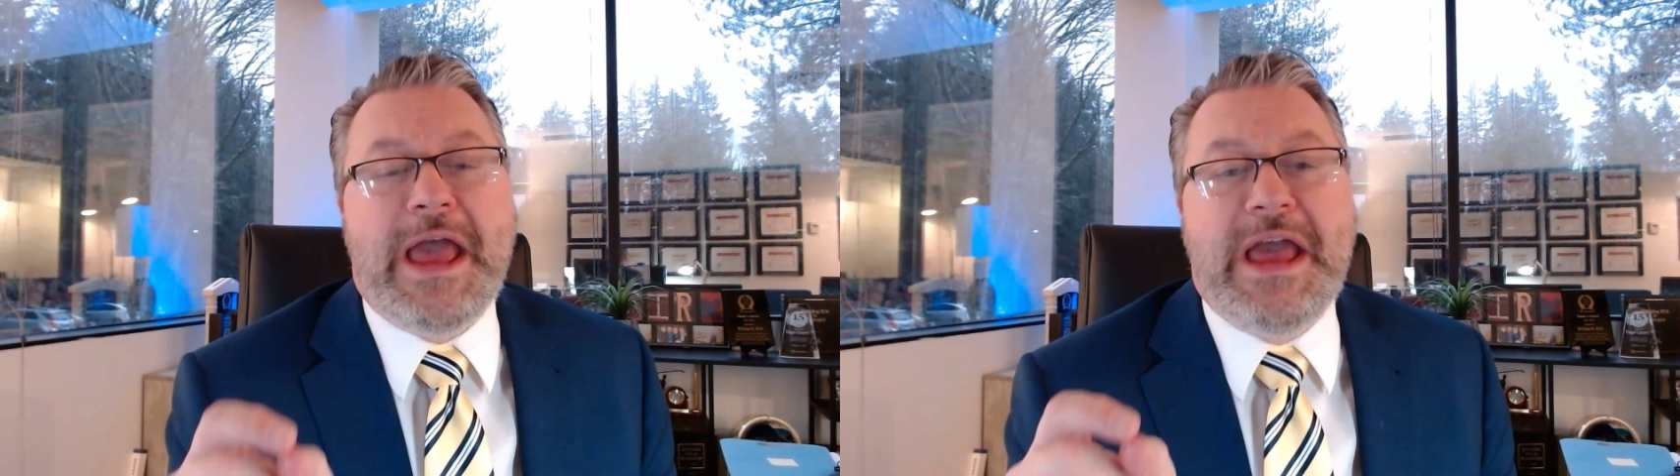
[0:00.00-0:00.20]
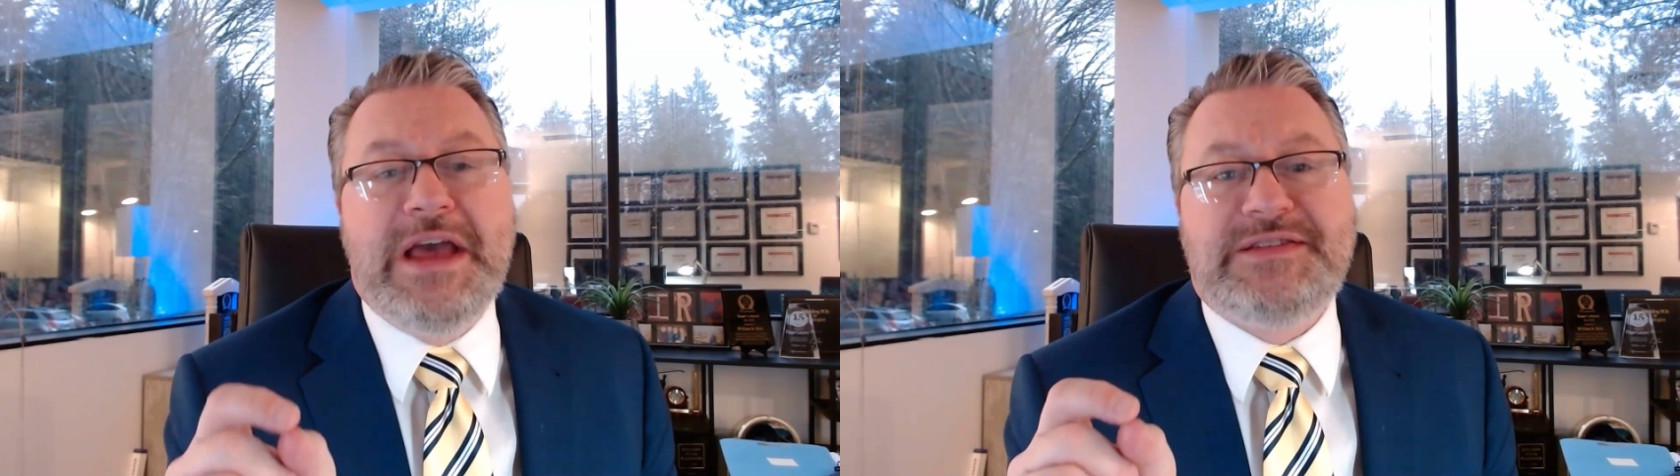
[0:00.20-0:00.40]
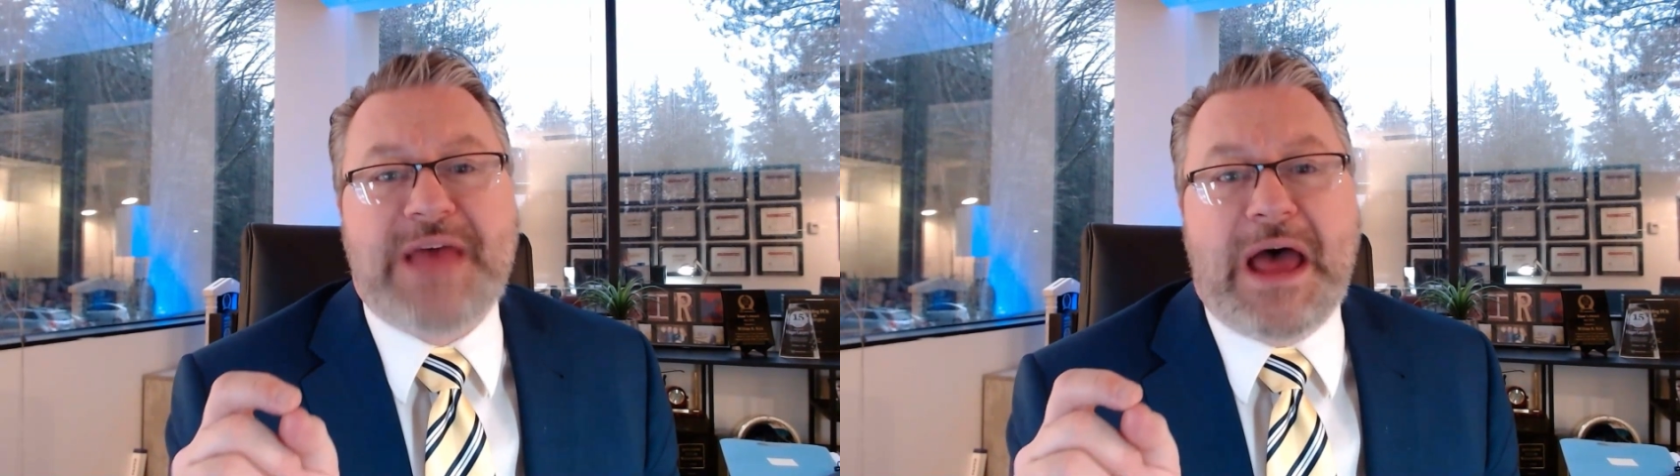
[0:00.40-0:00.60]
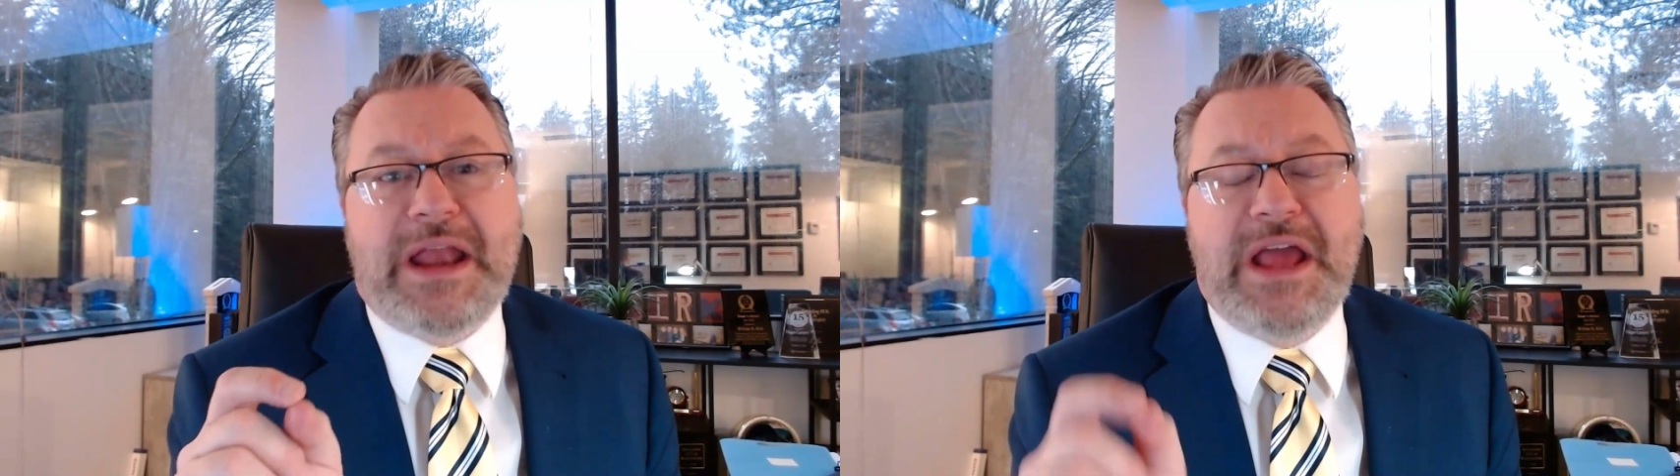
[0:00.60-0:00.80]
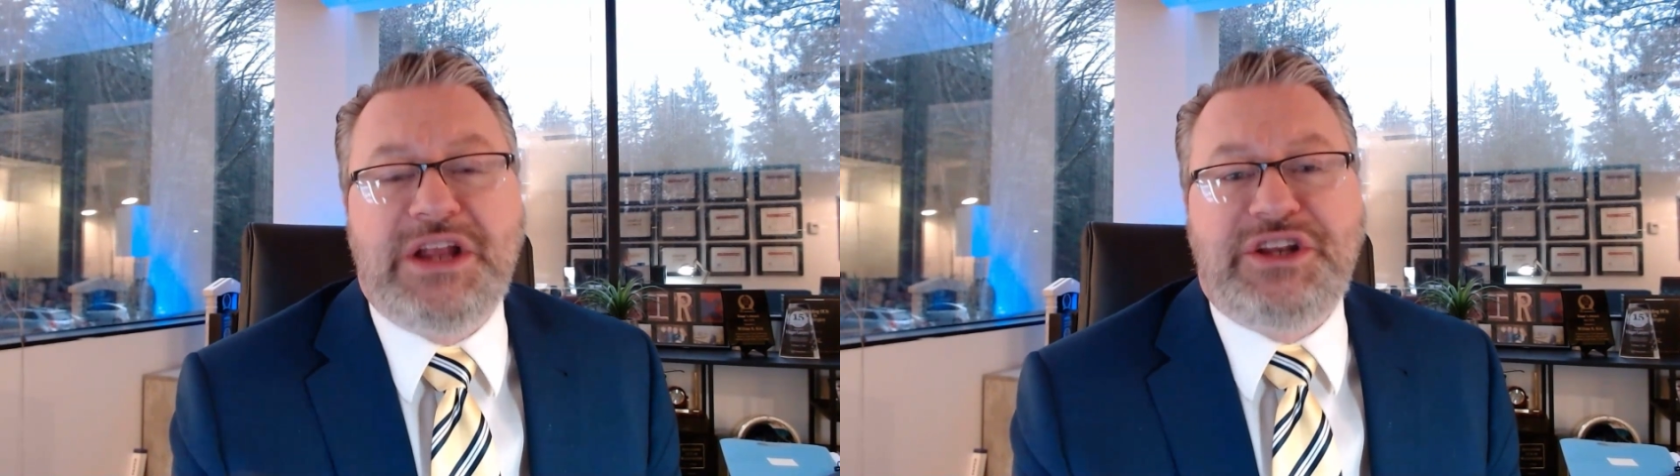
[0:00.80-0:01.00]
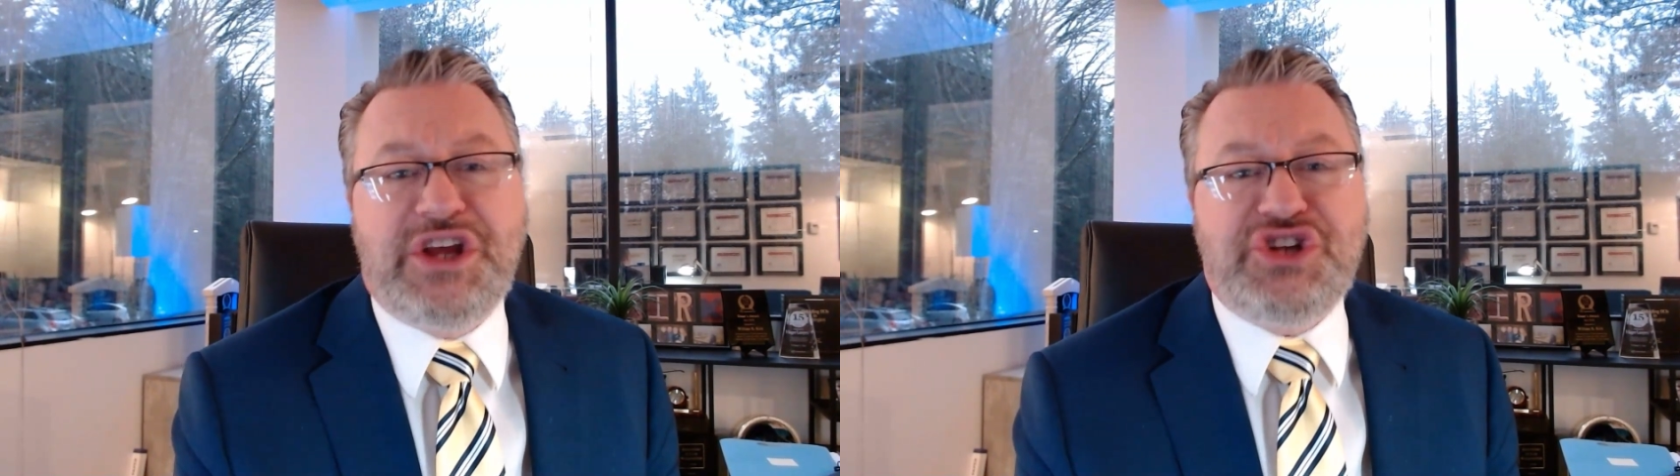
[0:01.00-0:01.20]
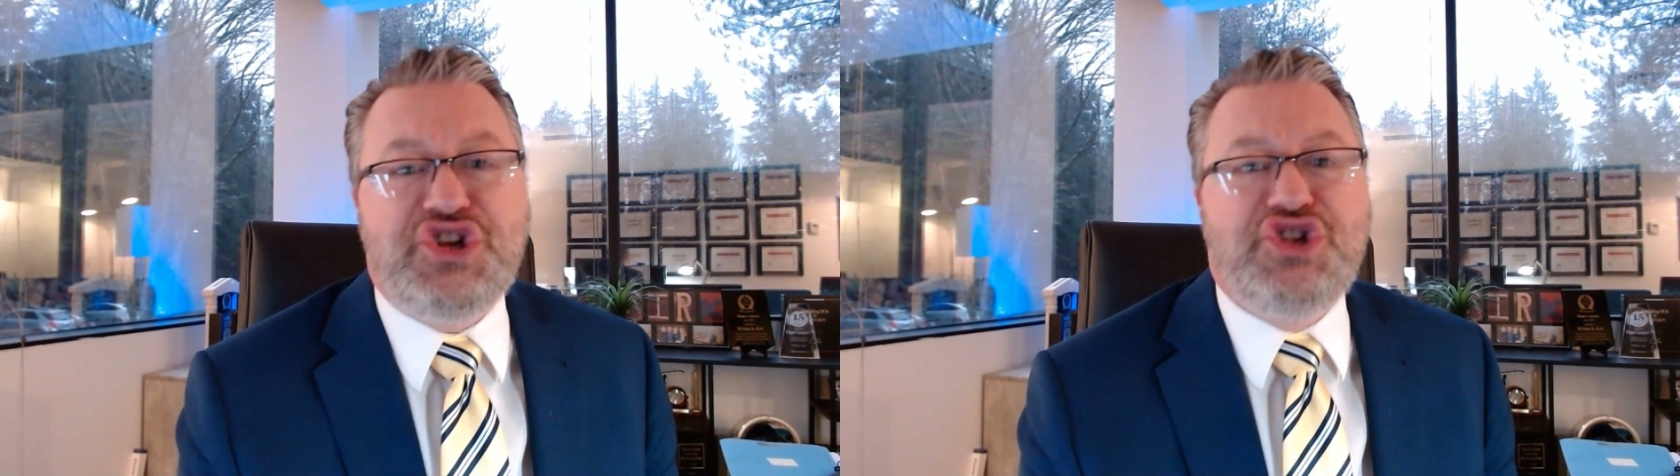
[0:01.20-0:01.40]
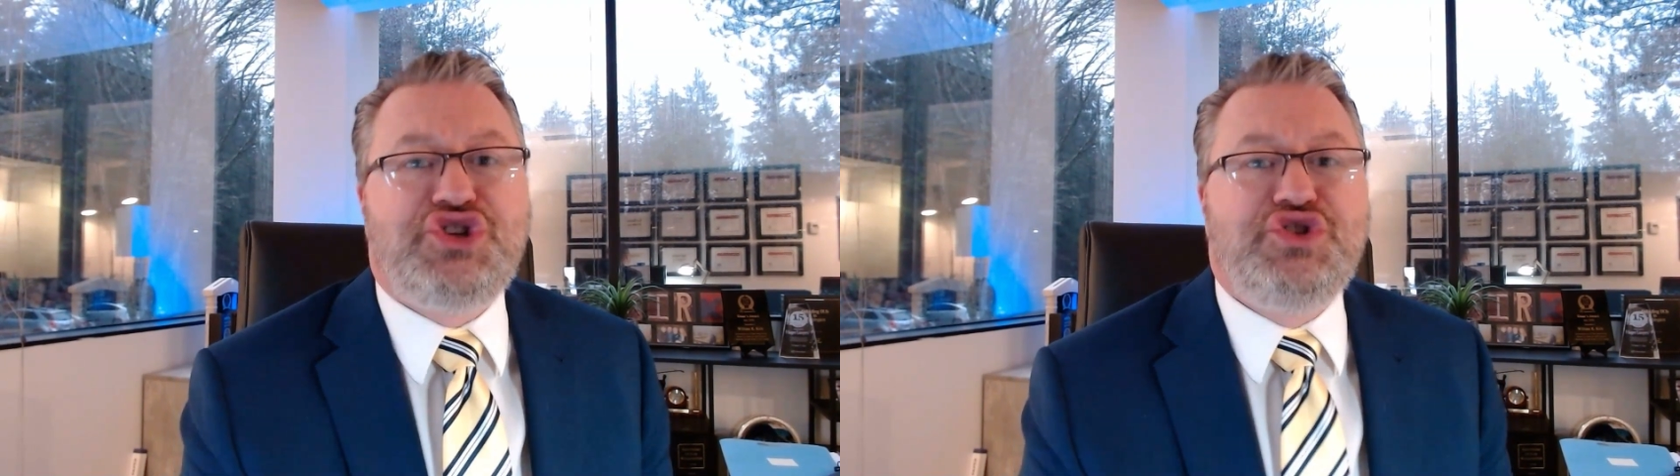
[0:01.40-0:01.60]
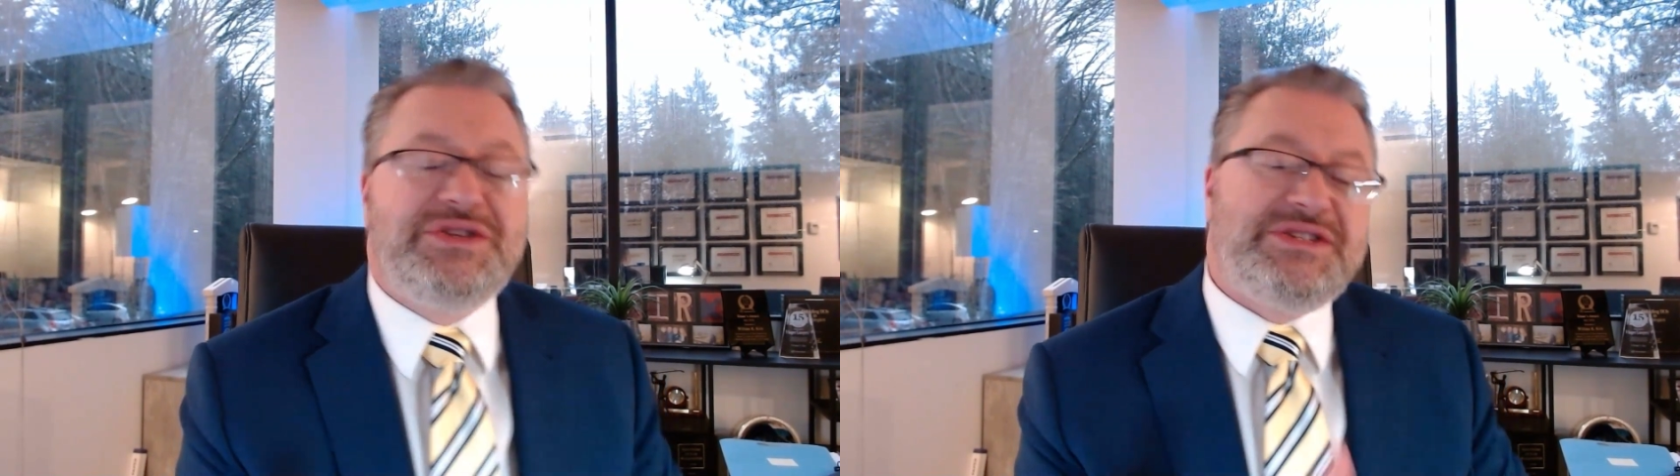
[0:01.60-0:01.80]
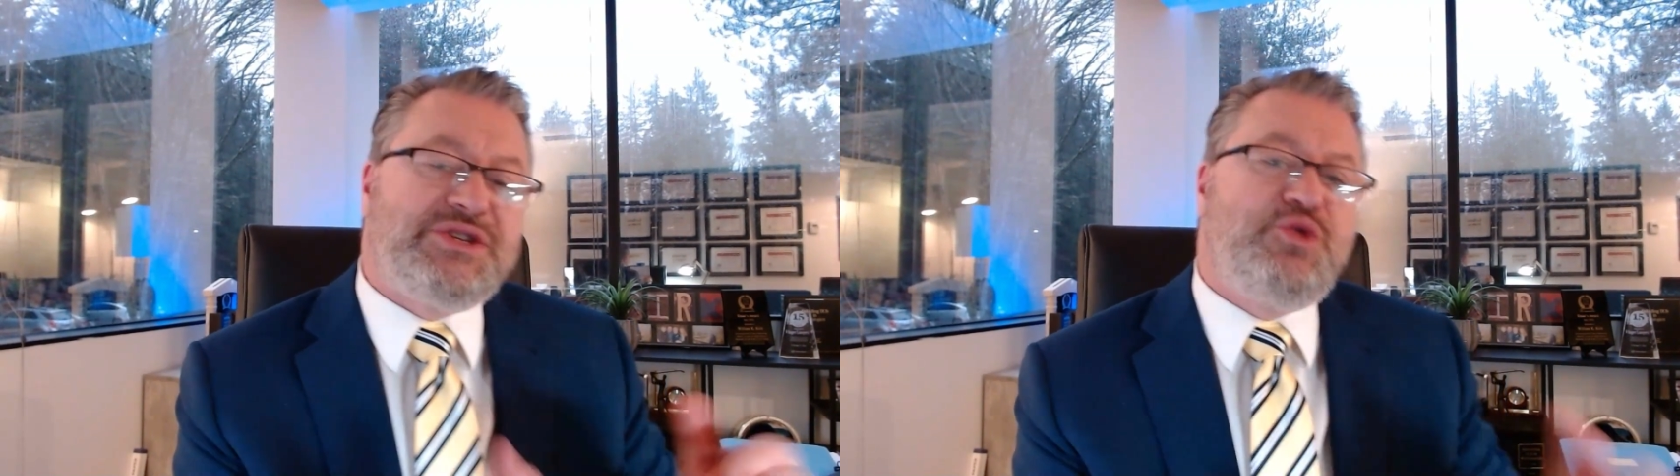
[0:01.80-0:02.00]
is that in addition to
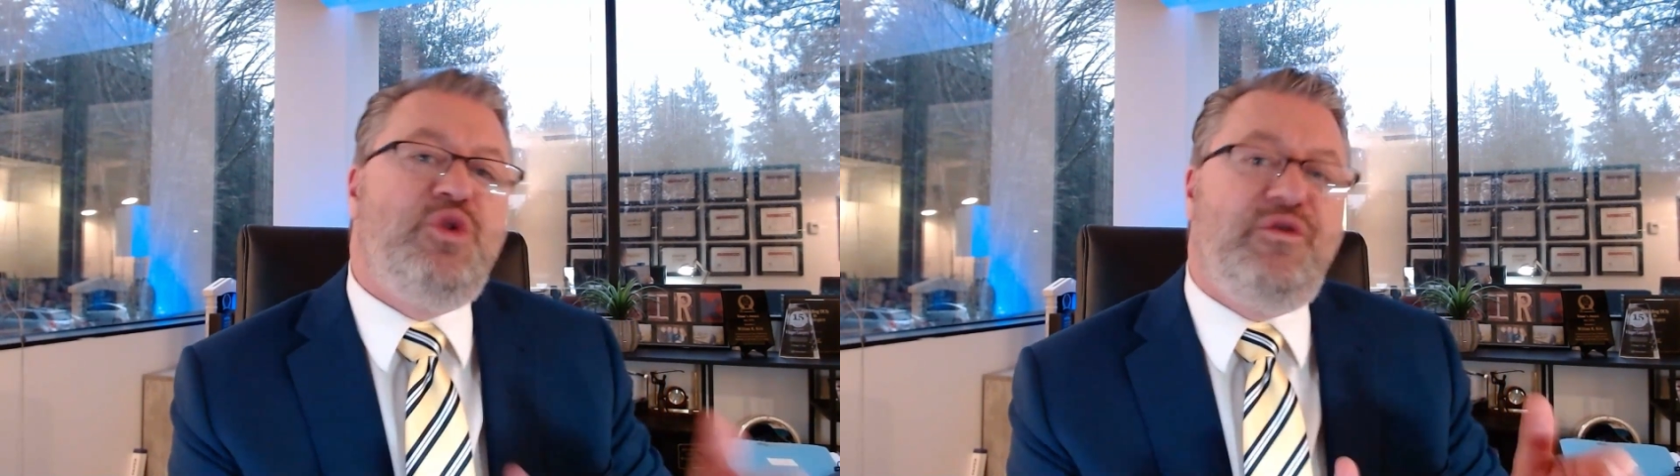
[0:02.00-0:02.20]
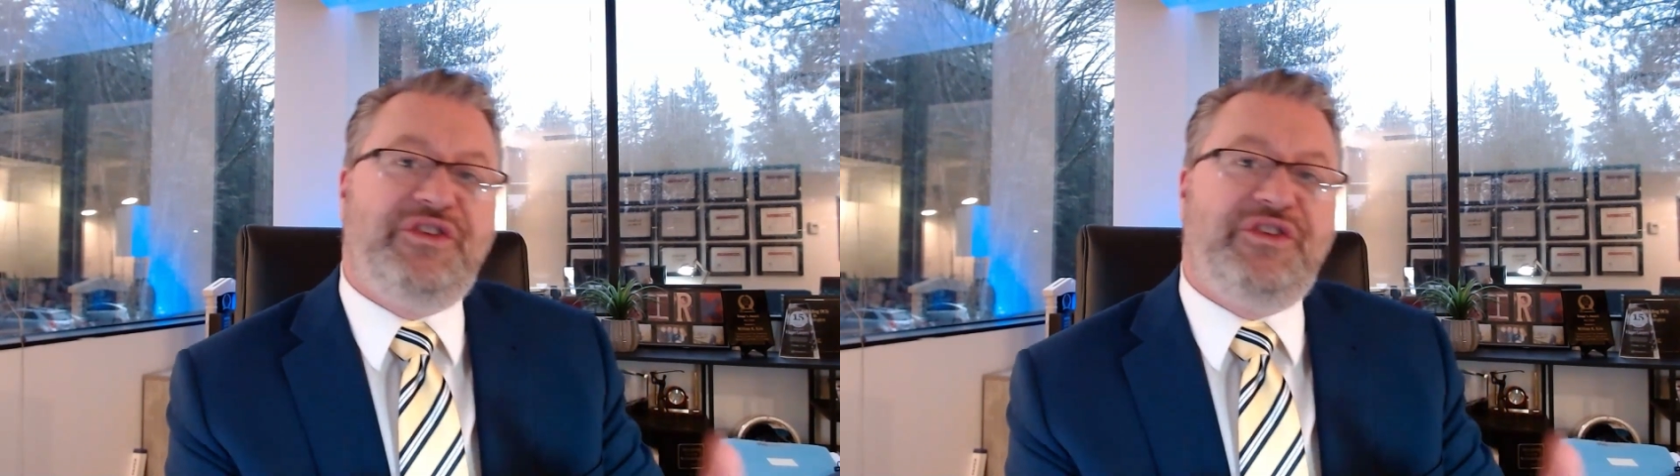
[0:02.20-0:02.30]
the school